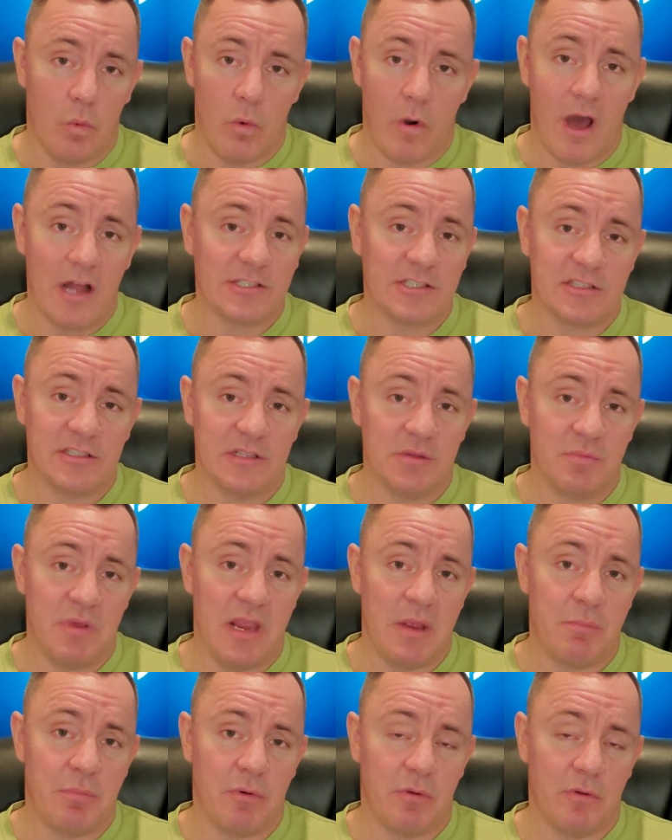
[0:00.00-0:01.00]
watching the
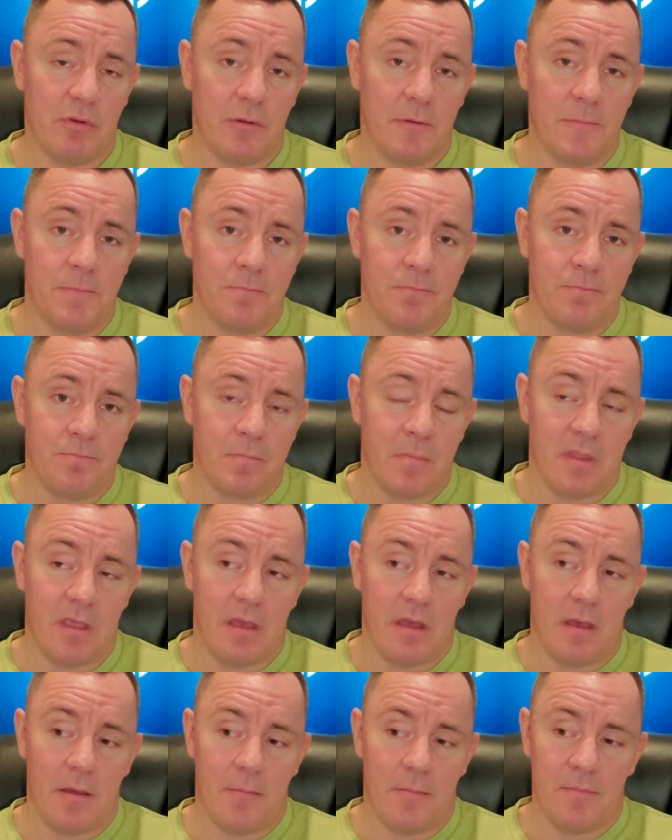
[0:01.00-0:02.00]
people
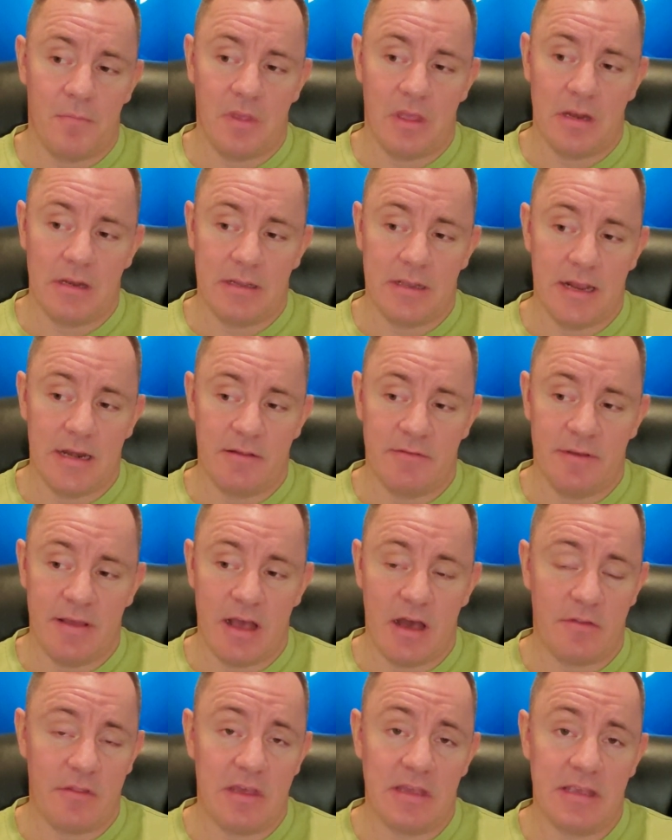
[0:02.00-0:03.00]
and kind of
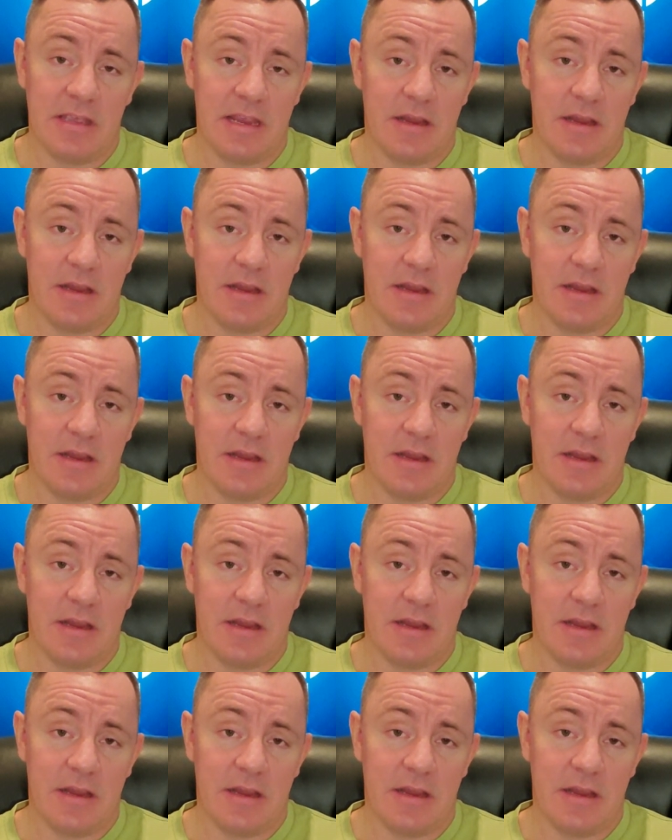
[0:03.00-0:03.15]
how they